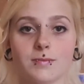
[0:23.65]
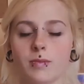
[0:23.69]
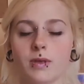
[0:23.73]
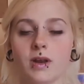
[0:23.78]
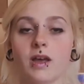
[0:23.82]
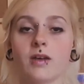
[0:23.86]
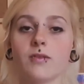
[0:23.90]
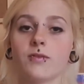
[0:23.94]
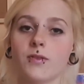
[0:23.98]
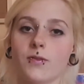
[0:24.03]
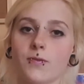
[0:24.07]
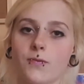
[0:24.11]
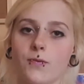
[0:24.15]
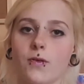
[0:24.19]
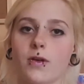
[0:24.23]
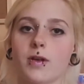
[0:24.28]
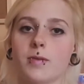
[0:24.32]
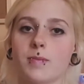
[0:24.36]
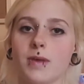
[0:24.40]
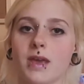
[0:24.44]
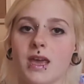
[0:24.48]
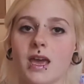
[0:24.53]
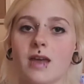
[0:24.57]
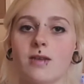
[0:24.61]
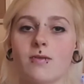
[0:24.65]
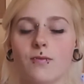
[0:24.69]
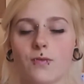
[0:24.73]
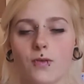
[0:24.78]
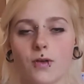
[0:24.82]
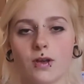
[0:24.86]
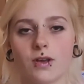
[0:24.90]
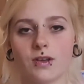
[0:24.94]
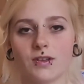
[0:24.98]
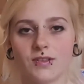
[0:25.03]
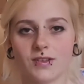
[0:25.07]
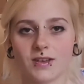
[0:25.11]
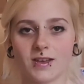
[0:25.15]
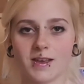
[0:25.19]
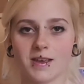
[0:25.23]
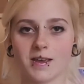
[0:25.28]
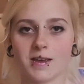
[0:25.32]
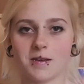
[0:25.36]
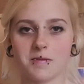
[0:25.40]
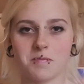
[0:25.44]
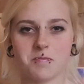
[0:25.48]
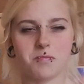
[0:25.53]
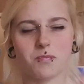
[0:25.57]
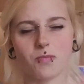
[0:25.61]
But after Freud began
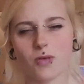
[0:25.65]
focusing